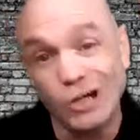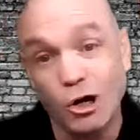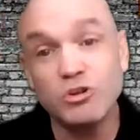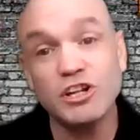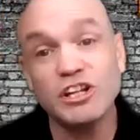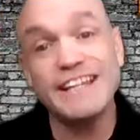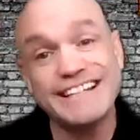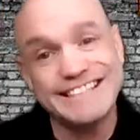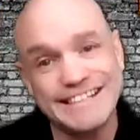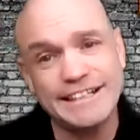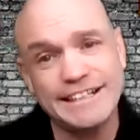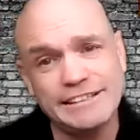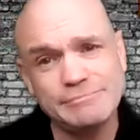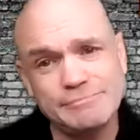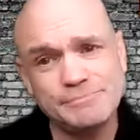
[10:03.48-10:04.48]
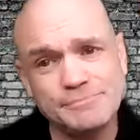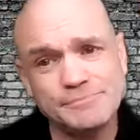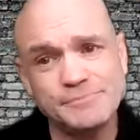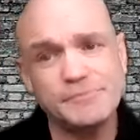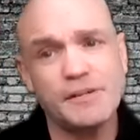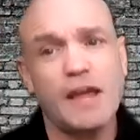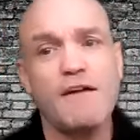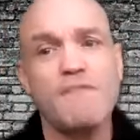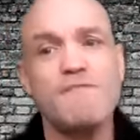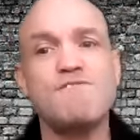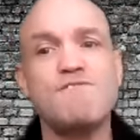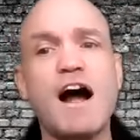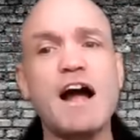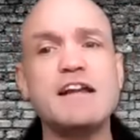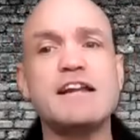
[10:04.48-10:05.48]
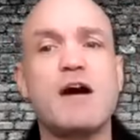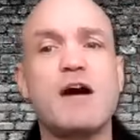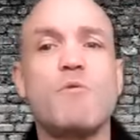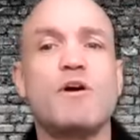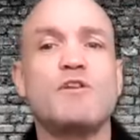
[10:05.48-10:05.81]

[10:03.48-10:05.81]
Go to LinkedIn, find out